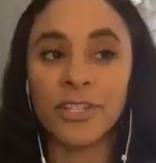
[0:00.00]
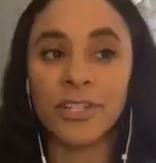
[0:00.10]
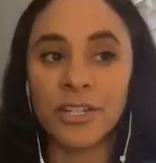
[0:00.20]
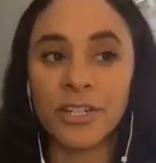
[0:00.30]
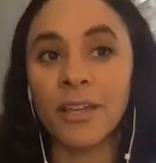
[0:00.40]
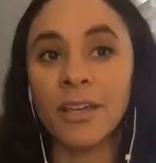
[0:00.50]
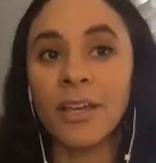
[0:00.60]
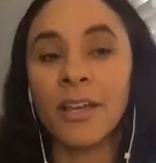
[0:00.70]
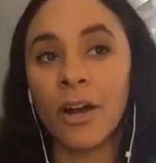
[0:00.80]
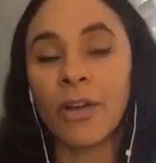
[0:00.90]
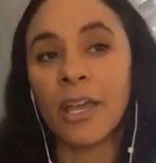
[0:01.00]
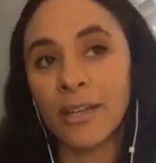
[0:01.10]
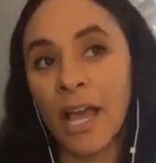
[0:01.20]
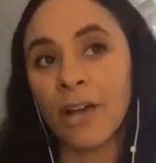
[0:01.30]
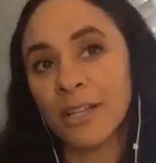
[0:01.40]
I'm thinking,
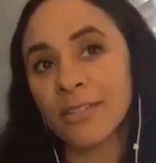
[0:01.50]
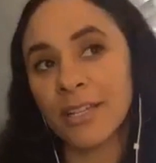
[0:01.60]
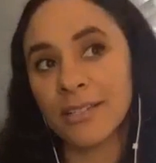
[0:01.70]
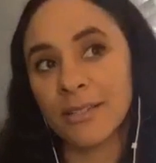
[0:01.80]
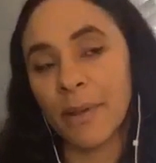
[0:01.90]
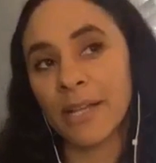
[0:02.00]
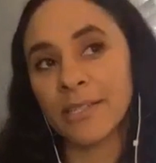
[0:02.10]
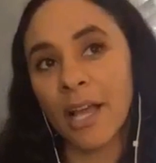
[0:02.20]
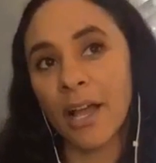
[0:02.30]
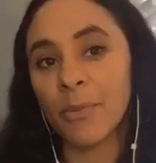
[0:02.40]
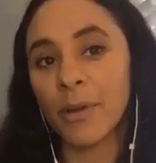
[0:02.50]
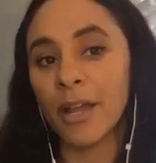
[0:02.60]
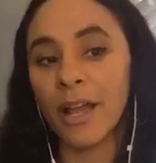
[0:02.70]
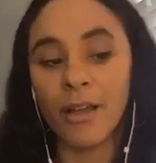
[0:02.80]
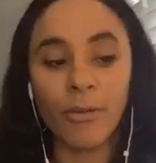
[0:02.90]
okay, now sounds like it's a bad time, but